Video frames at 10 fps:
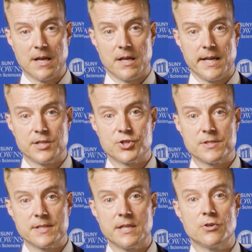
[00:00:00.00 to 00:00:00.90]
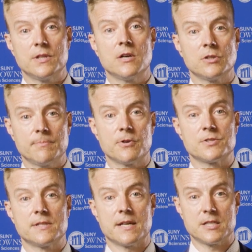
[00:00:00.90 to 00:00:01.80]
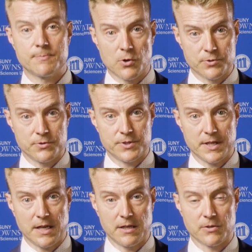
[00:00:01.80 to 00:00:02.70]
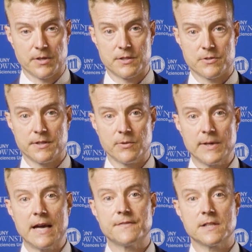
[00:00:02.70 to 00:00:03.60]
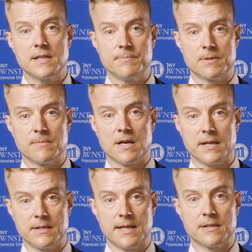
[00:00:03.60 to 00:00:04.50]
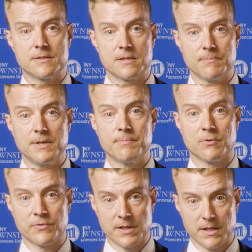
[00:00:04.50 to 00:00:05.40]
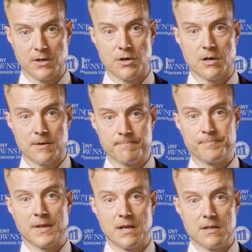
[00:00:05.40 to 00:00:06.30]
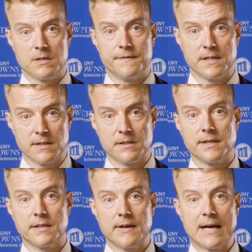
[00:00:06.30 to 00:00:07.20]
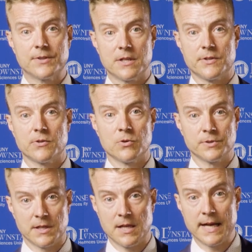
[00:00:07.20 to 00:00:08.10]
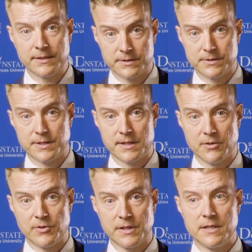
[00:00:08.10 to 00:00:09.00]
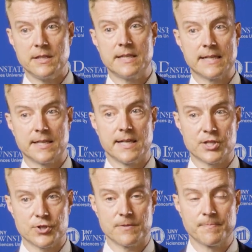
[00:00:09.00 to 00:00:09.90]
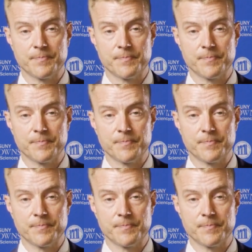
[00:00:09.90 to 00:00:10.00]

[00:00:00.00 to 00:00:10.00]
It's just that you're the only person that I spoke to today." Okay, so I think we have to keep in mind that some people really are feeling like they're out there in their own little island, and they really need that connection.